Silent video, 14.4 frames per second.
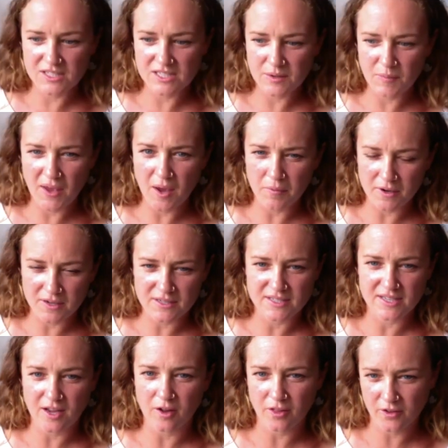To, to be able to
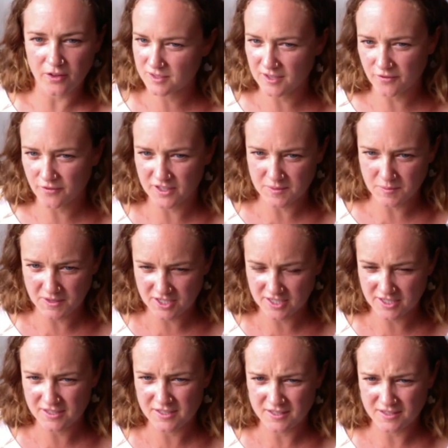sell those different
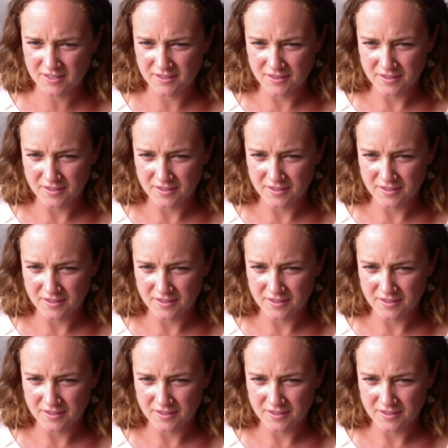species?